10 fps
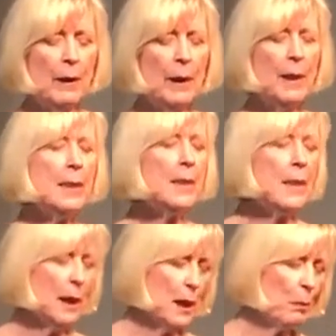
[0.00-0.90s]
is
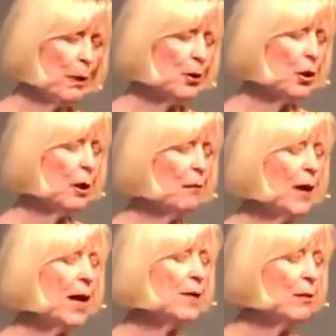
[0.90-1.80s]
an expression of
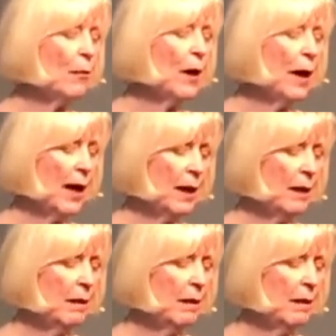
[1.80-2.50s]
that divine